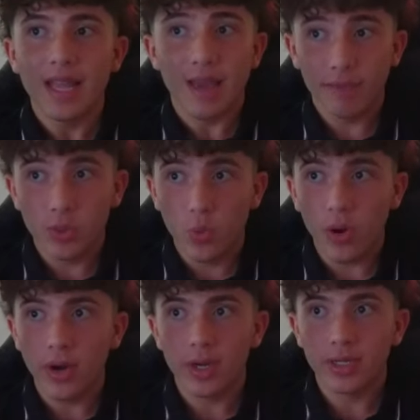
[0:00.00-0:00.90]
if it
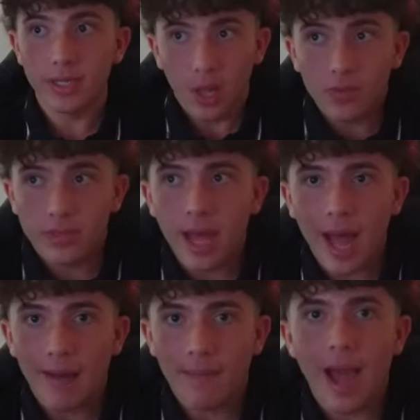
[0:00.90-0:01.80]
works, don't
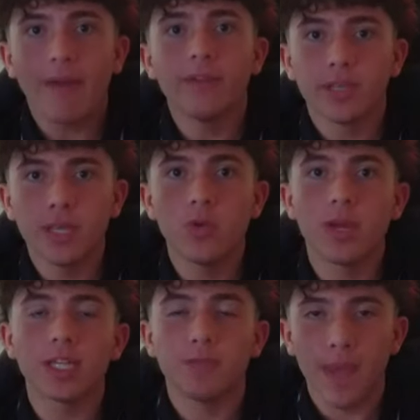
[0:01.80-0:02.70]
stop. Obviously, you
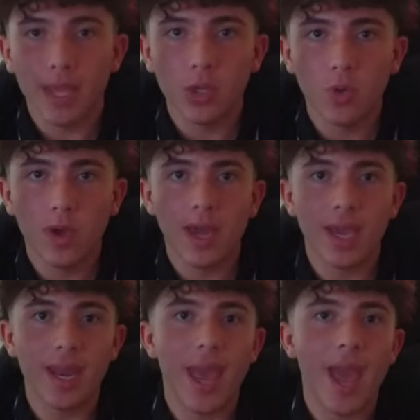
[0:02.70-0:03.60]
can expand to it
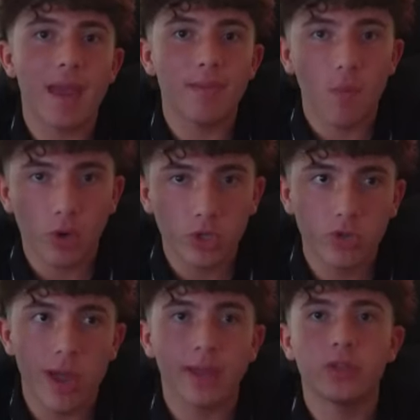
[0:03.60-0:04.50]
and add more
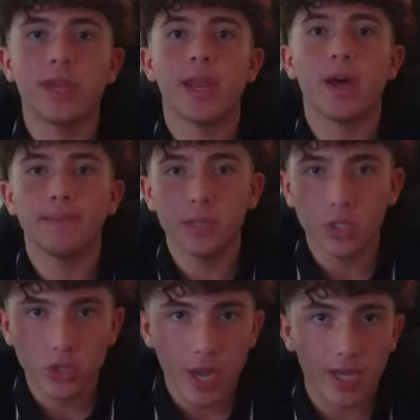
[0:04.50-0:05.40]
setups and
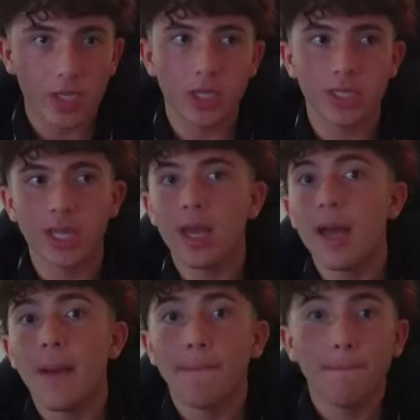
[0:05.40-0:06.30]
strategies.
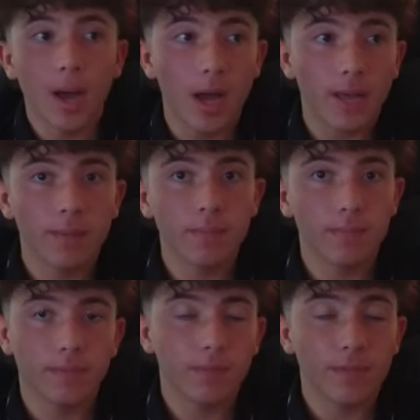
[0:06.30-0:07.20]
But
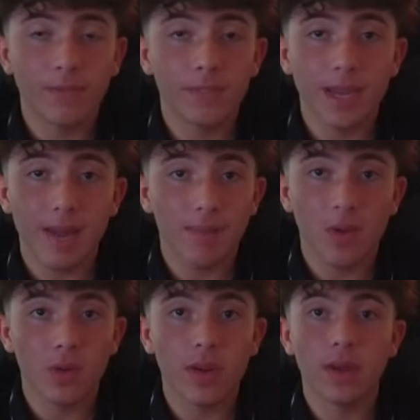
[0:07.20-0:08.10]
if it's not
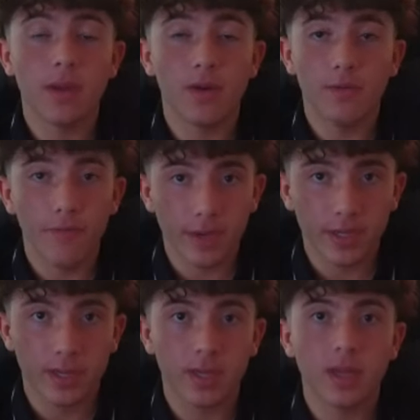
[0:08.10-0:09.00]
broken, don't
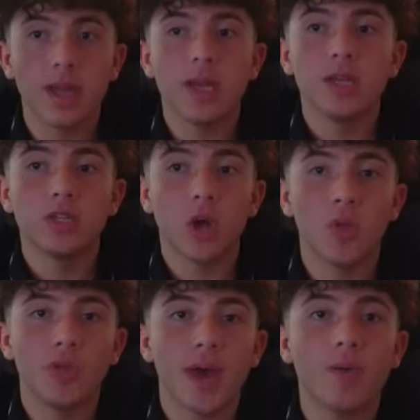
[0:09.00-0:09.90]
fix it.
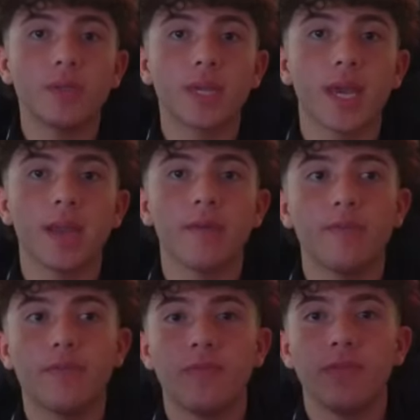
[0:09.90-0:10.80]
So that was kind
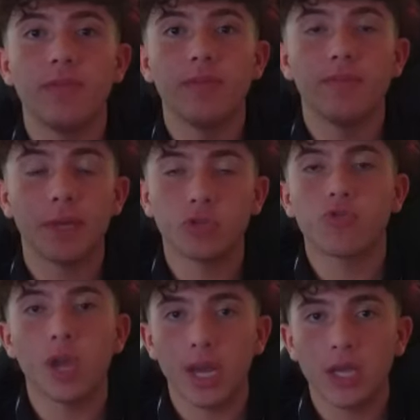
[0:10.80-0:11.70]
of my
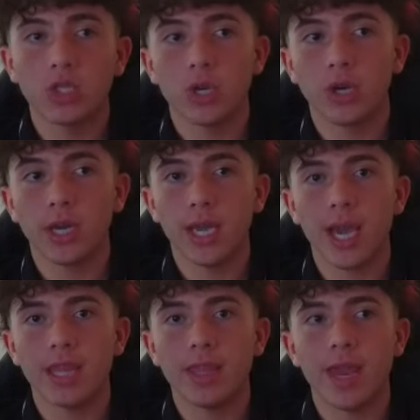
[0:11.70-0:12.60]
trading
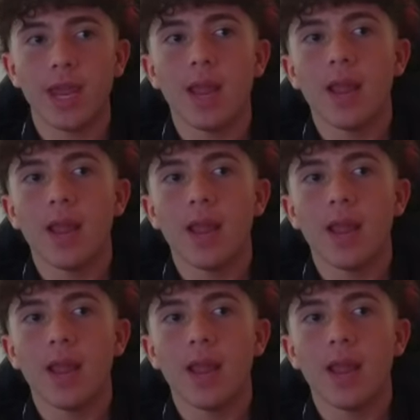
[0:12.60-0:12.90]
journey. And then